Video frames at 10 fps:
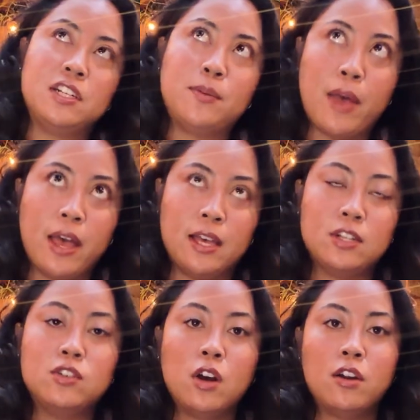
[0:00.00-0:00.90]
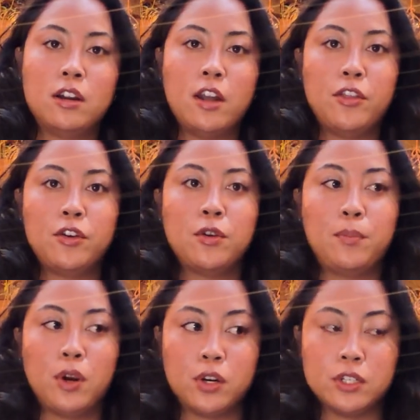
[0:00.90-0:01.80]
depend on another
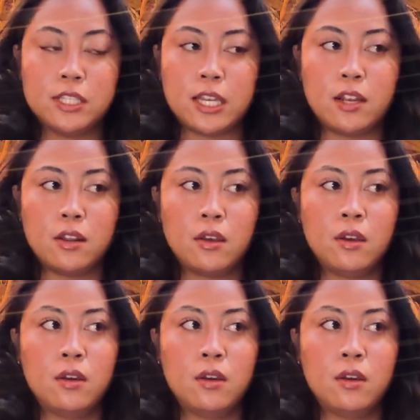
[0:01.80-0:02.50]
person